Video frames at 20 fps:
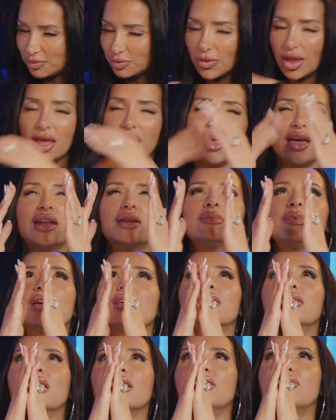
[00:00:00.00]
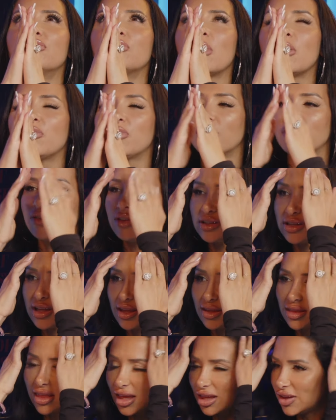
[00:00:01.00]
And I'm like, thank you for my perfect
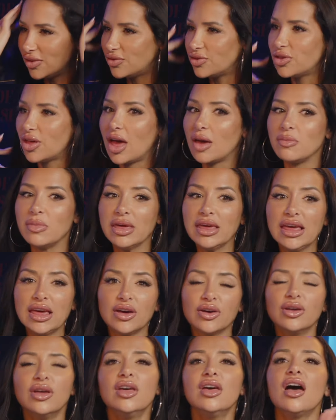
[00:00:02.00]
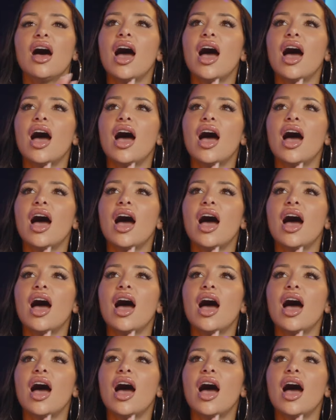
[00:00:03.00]
health. Thank you for that. I'm here.